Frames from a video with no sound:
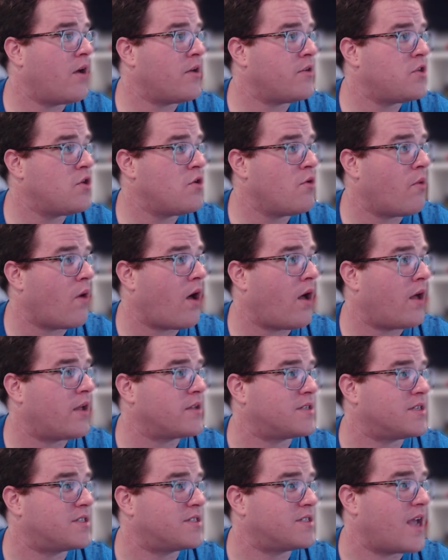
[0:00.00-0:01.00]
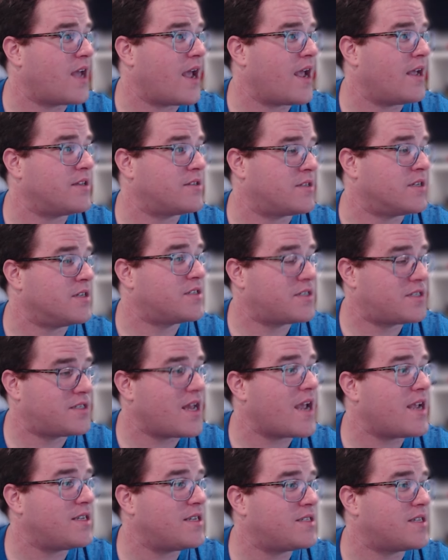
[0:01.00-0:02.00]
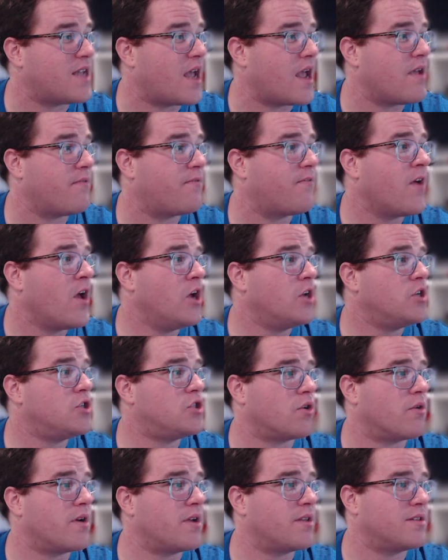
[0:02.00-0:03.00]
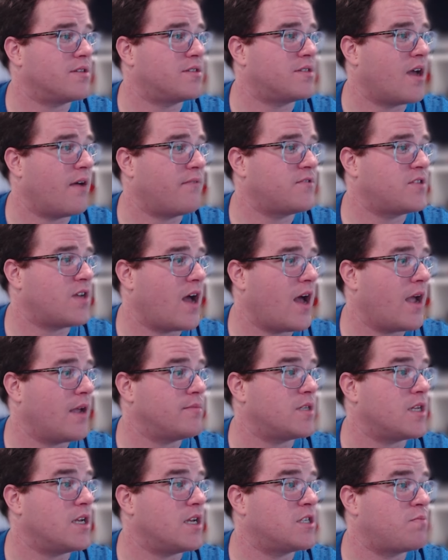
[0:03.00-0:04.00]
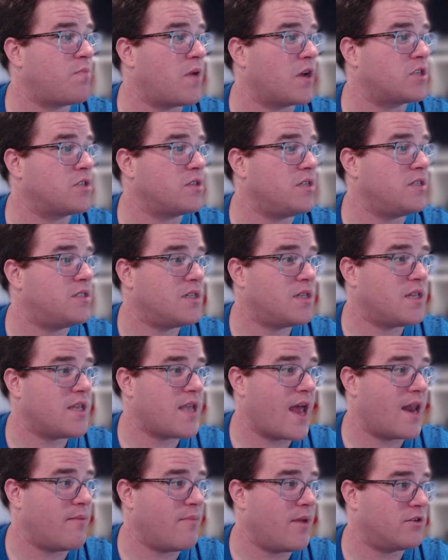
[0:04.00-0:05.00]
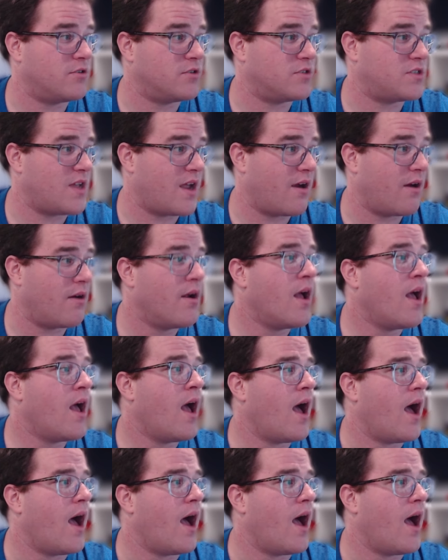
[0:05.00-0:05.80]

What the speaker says: you all to stay safe during the tough times, especially to the animators there.